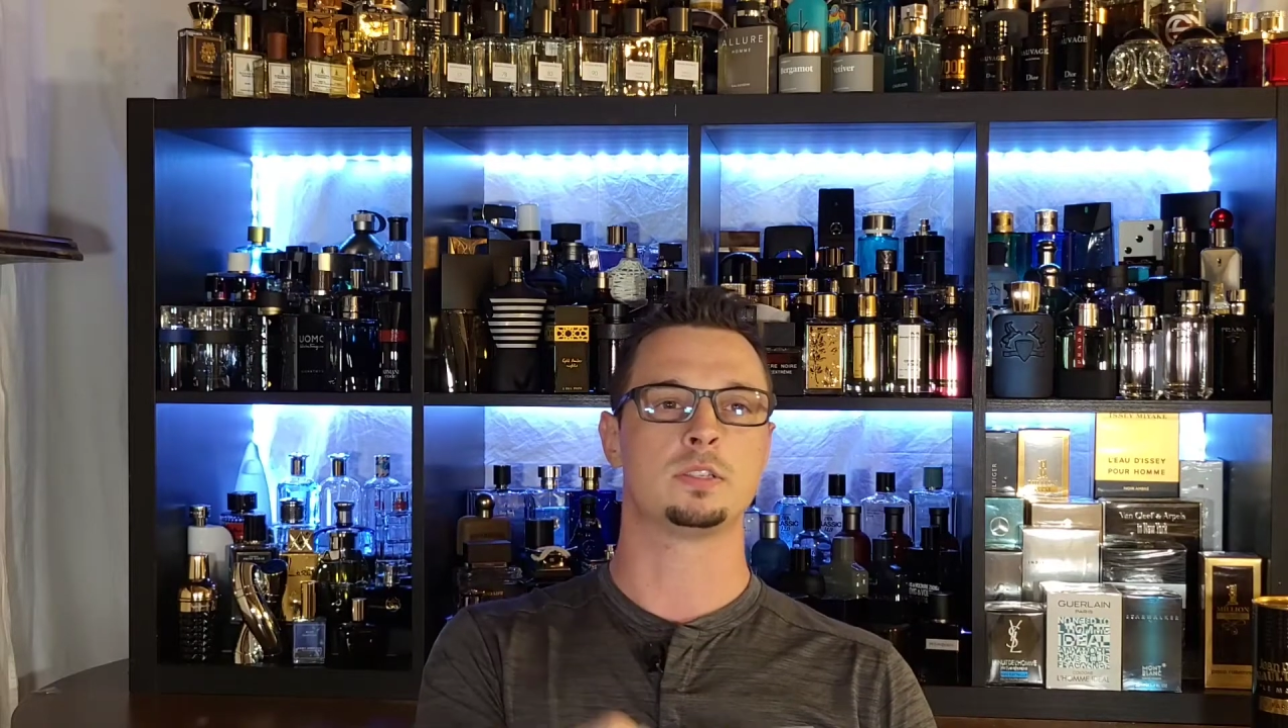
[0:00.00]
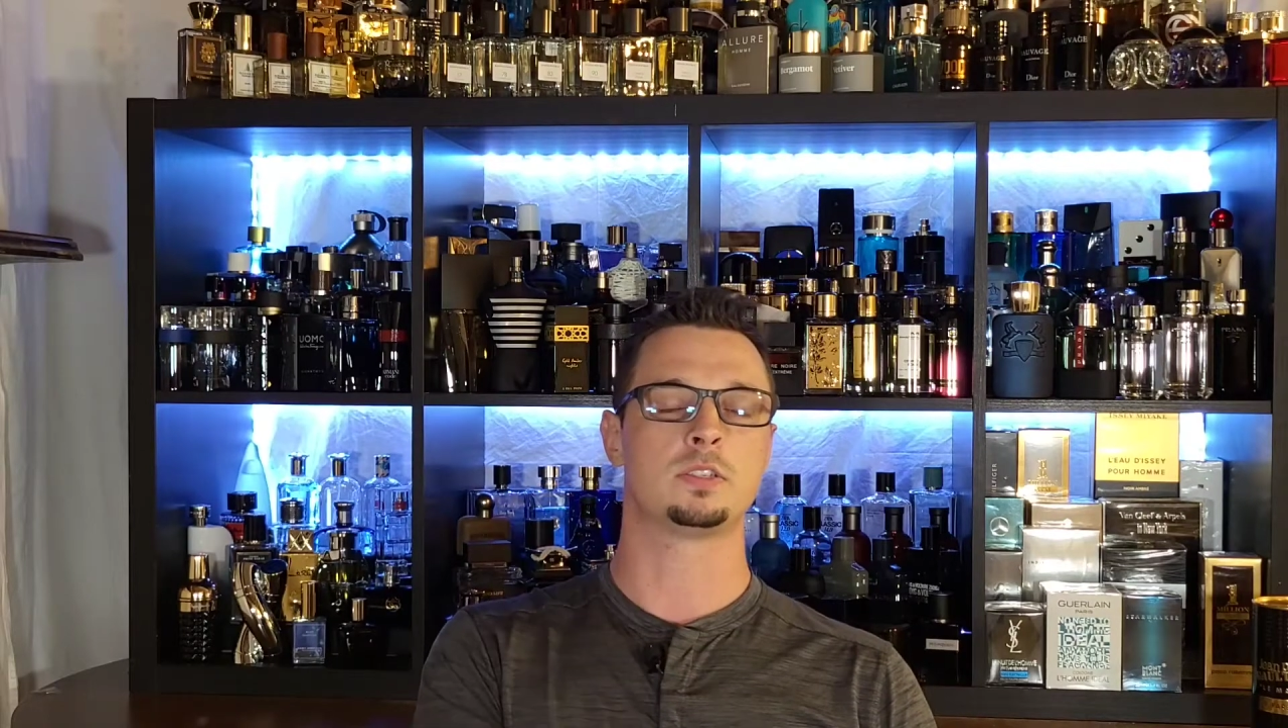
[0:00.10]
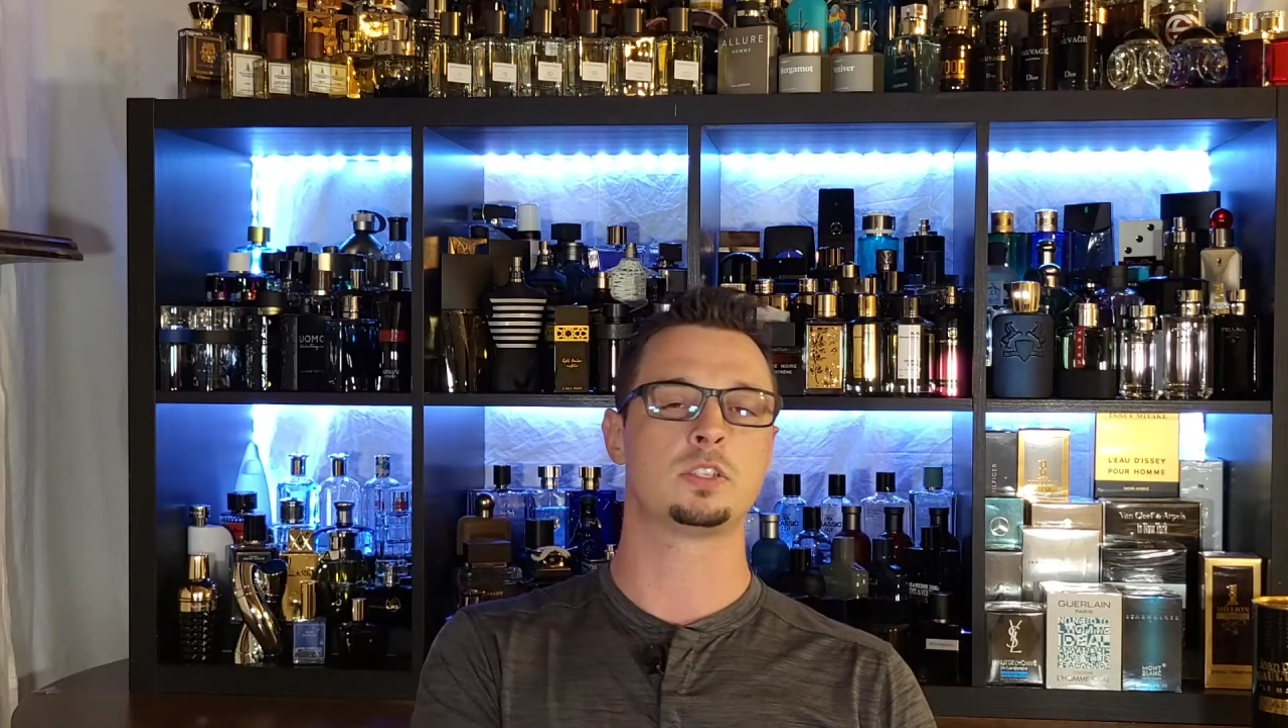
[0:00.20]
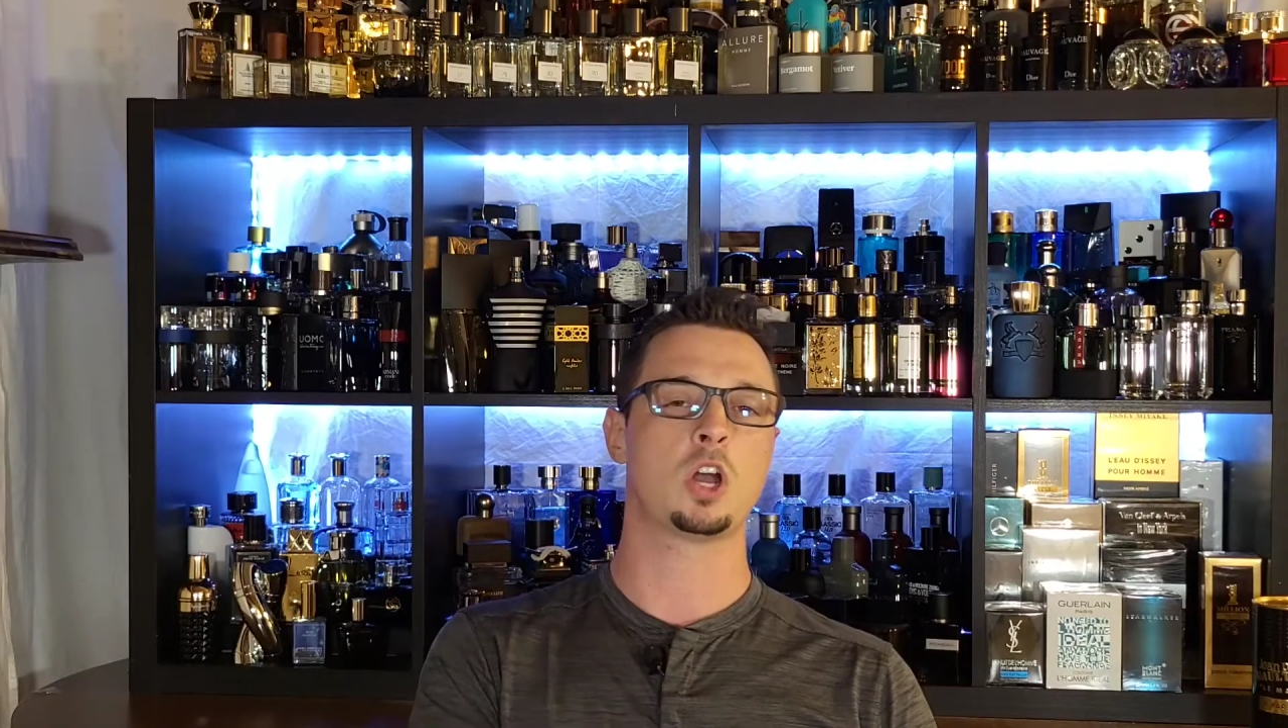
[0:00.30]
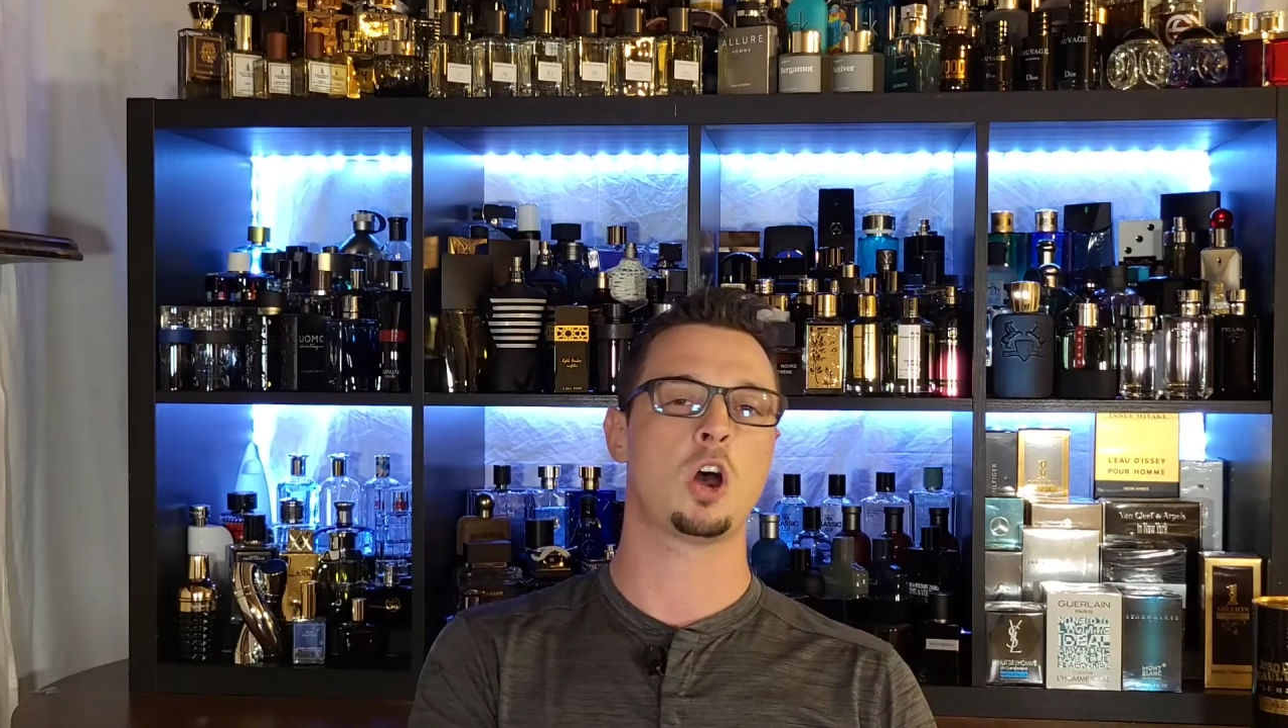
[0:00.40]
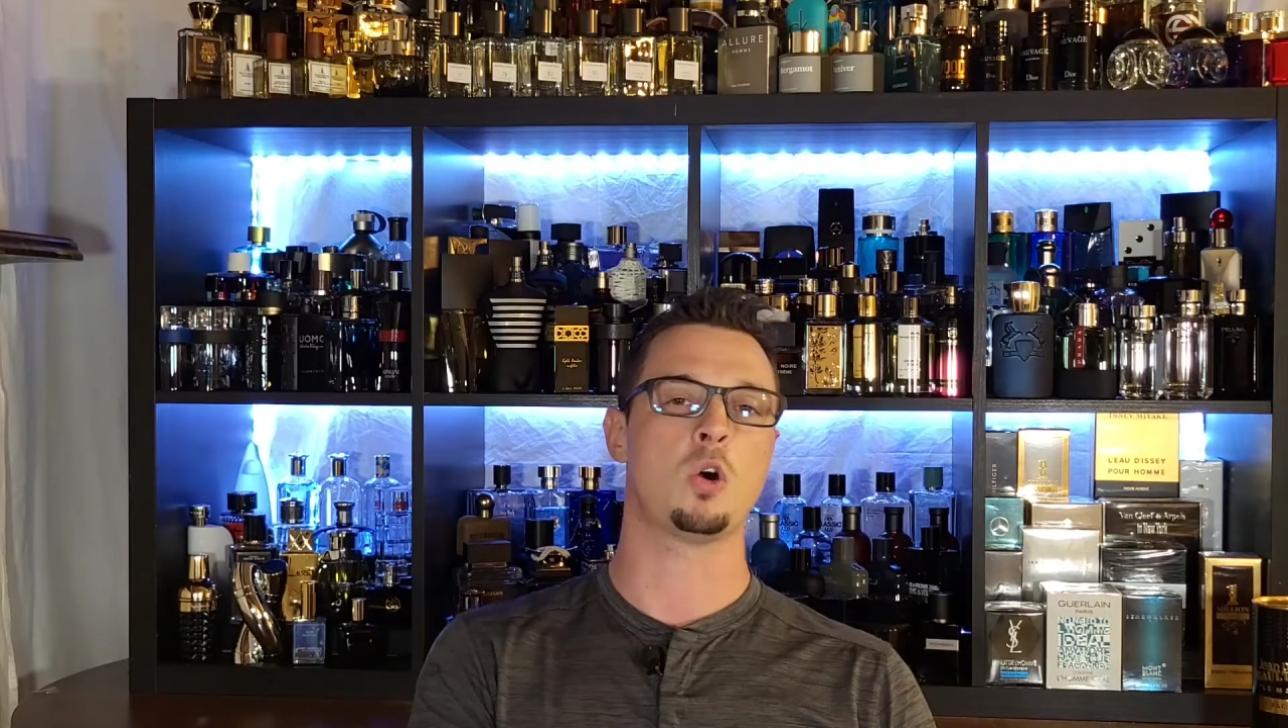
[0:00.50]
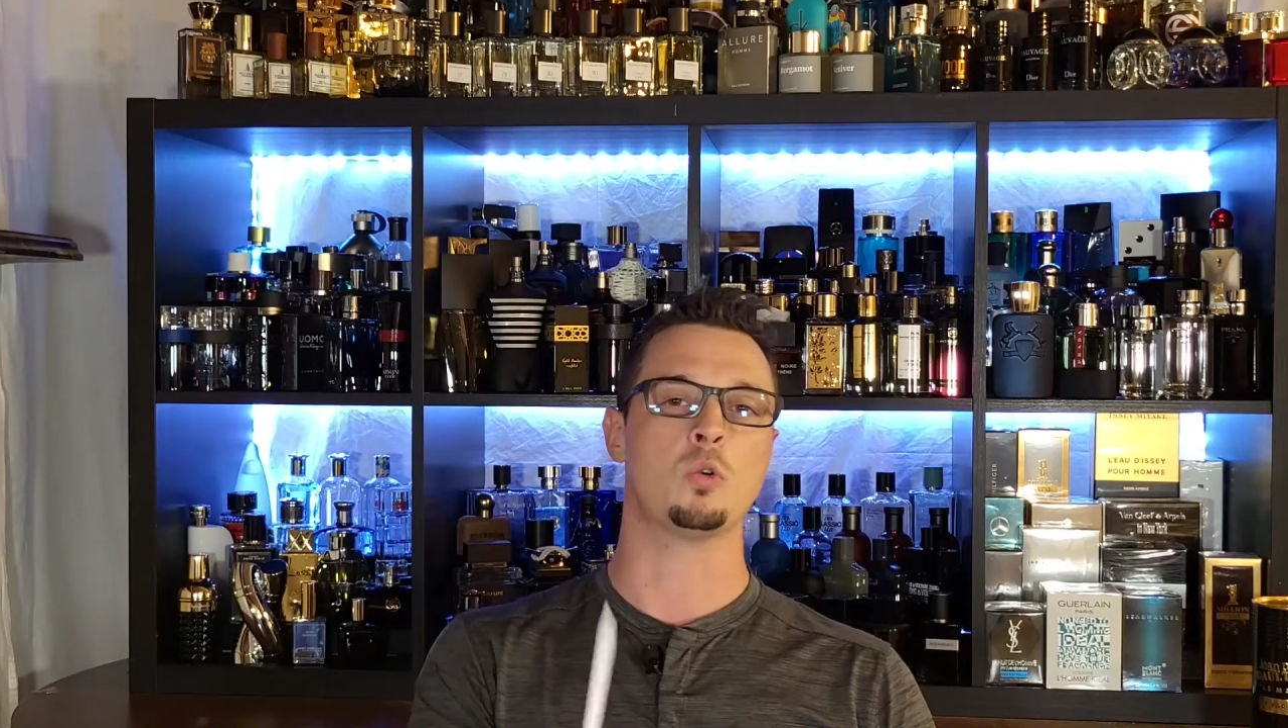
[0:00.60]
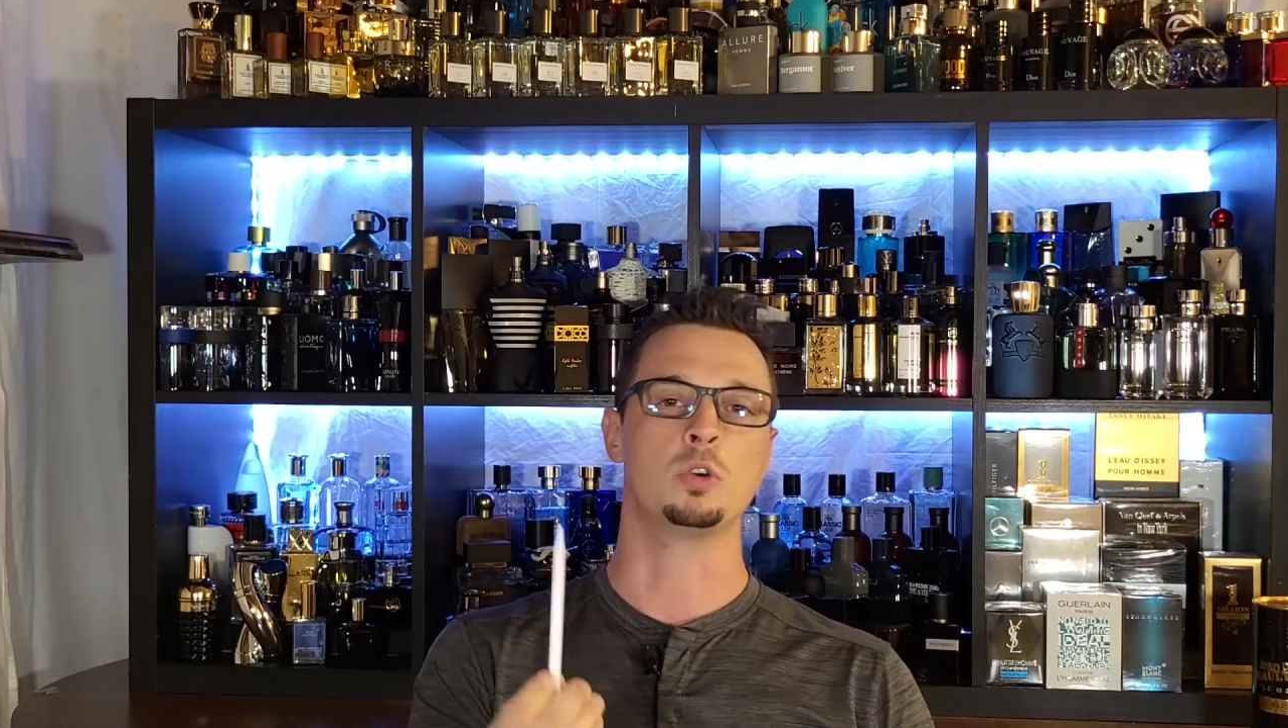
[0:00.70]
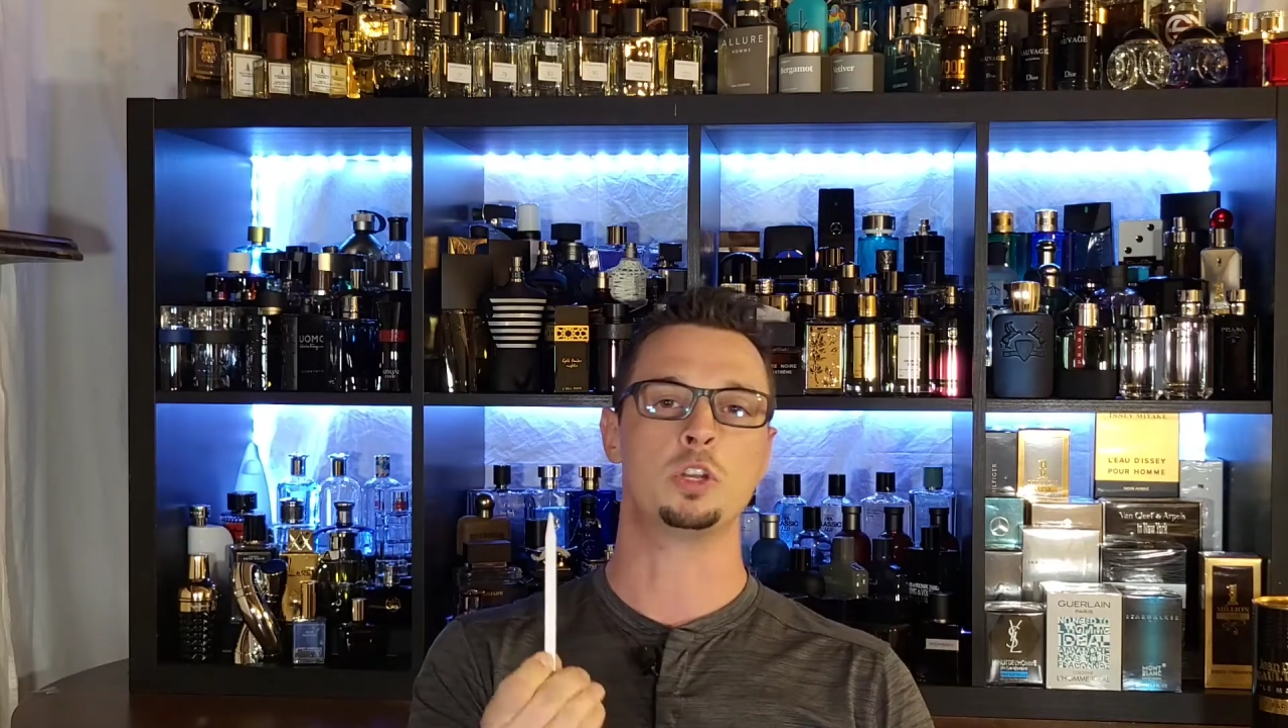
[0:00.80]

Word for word: so